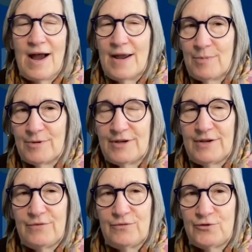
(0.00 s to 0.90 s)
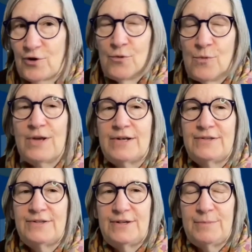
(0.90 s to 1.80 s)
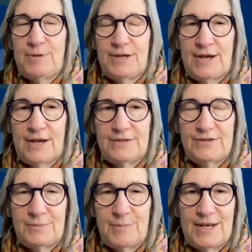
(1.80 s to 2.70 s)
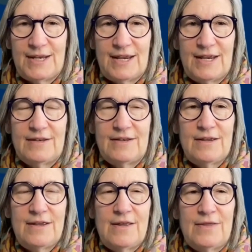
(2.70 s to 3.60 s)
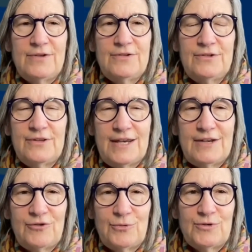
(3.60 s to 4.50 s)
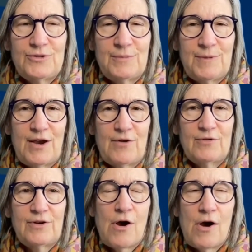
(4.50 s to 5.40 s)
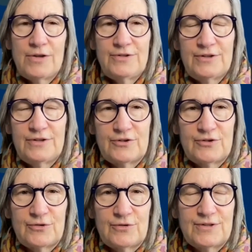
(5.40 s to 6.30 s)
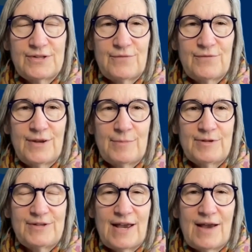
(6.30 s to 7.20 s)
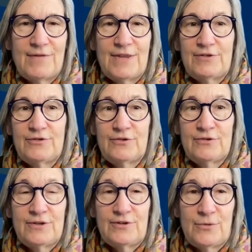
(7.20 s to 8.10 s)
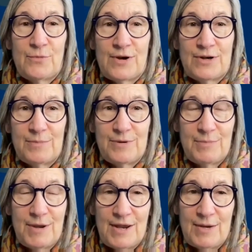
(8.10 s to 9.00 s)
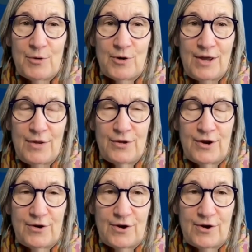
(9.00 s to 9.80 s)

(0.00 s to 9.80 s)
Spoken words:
believe, don't want to see big cuts to Medicaid. This election was about cost concerns that families have, and they certainly don't want to be paying more health care